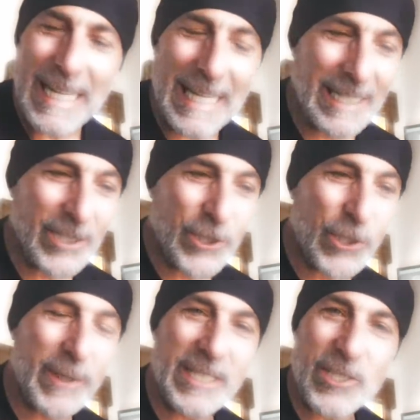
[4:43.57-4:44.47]
And in
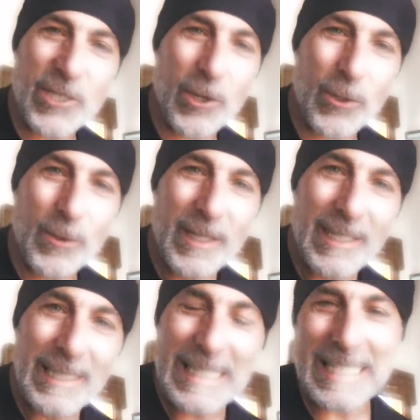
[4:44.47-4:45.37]
doing so,
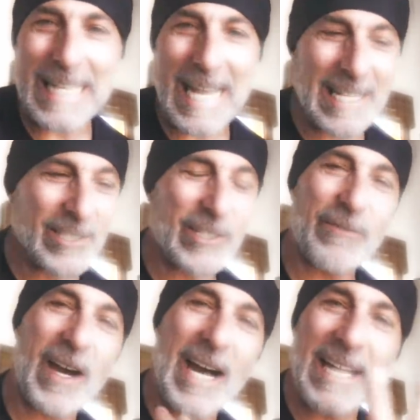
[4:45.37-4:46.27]
he has
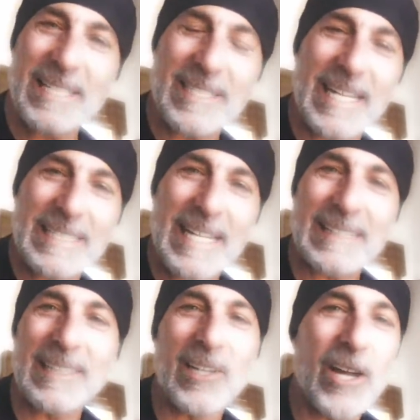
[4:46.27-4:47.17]
devised a
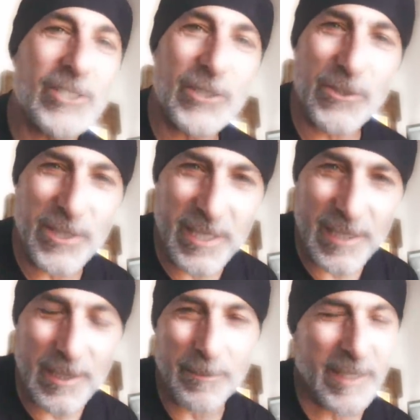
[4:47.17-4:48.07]
technological system